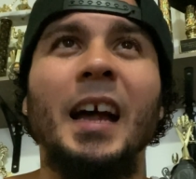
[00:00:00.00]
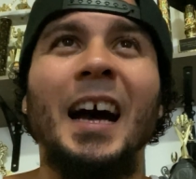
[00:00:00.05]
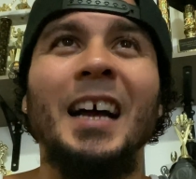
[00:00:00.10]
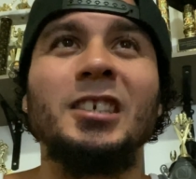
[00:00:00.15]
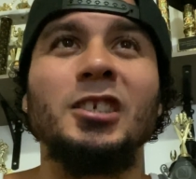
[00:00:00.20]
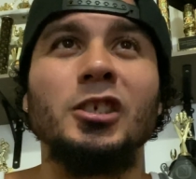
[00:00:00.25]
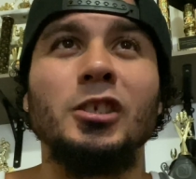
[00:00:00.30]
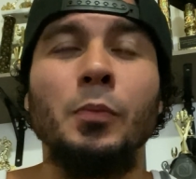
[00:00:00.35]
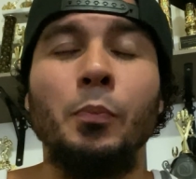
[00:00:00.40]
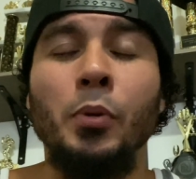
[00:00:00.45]
I
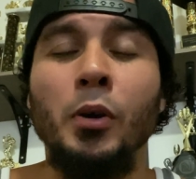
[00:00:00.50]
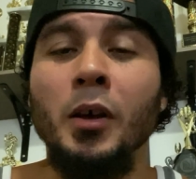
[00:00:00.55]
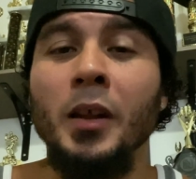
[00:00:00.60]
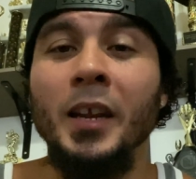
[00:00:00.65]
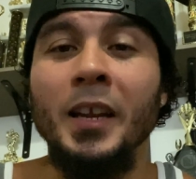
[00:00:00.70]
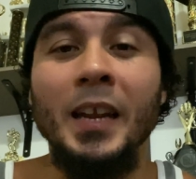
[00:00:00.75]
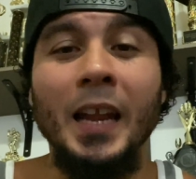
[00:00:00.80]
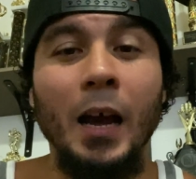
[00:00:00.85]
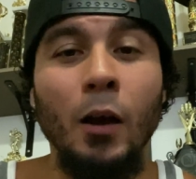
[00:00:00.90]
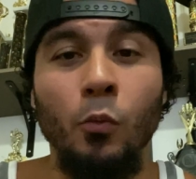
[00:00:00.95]
just put
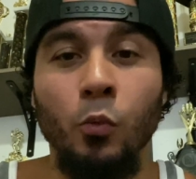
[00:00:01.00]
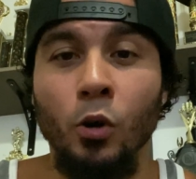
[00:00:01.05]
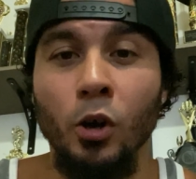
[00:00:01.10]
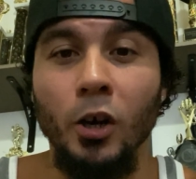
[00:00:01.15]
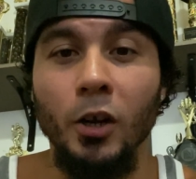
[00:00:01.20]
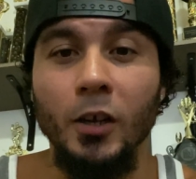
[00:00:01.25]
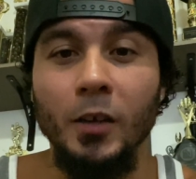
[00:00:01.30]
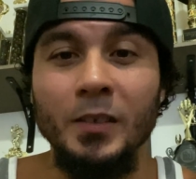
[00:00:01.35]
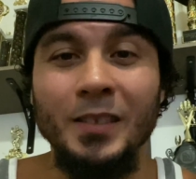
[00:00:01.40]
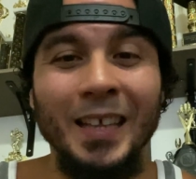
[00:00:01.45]
in that
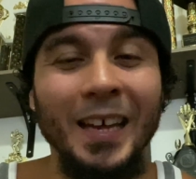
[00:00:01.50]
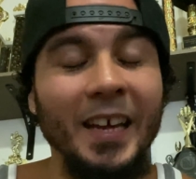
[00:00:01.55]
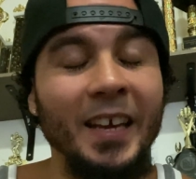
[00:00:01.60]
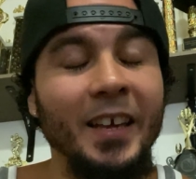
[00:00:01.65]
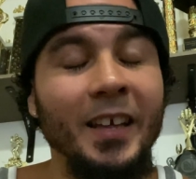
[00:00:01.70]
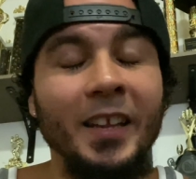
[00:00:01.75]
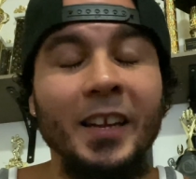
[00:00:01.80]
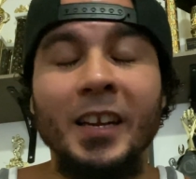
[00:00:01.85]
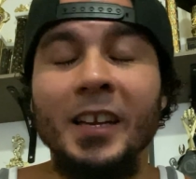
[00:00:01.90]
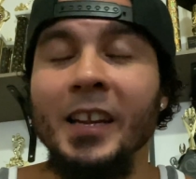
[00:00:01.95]
work day
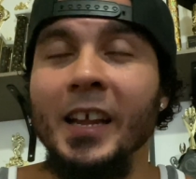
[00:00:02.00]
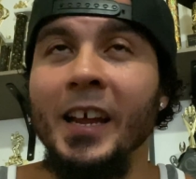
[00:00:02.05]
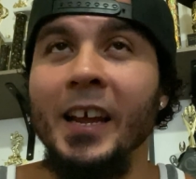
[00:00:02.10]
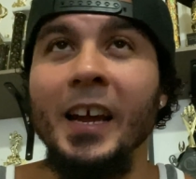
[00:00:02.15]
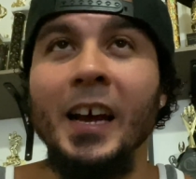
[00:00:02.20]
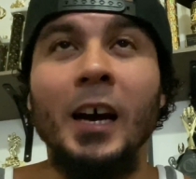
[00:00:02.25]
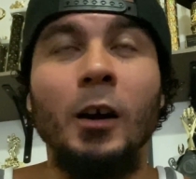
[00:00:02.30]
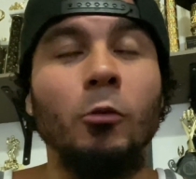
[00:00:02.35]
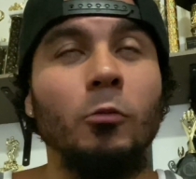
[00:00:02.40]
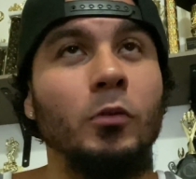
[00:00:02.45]
in and day
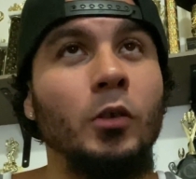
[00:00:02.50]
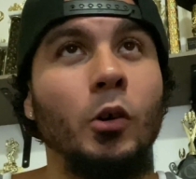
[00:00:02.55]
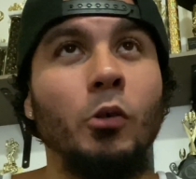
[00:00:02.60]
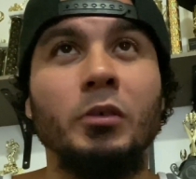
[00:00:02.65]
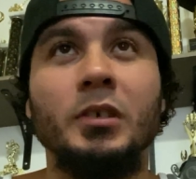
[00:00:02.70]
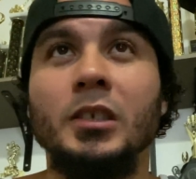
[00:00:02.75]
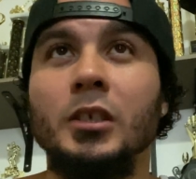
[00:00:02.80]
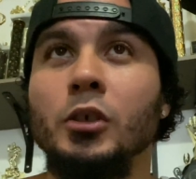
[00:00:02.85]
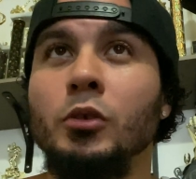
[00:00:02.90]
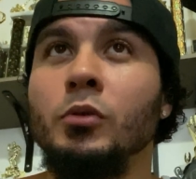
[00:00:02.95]
out. No
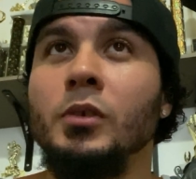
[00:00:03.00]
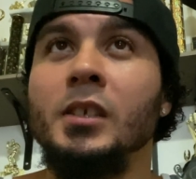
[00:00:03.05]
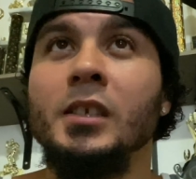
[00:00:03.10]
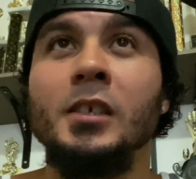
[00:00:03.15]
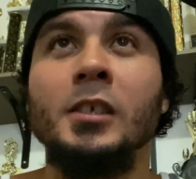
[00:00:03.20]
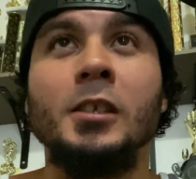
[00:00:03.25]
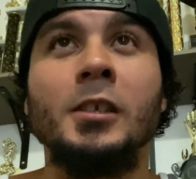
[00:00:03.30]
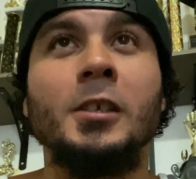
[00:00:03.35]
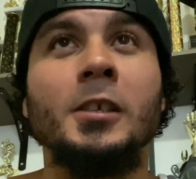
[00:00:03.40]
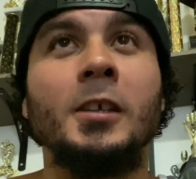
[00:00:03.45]

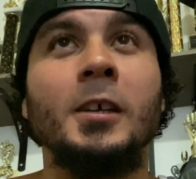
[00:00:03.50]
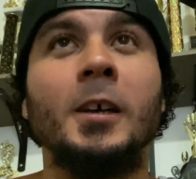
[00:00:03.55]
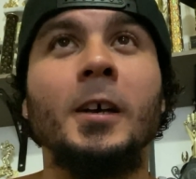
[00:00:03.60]
excuses.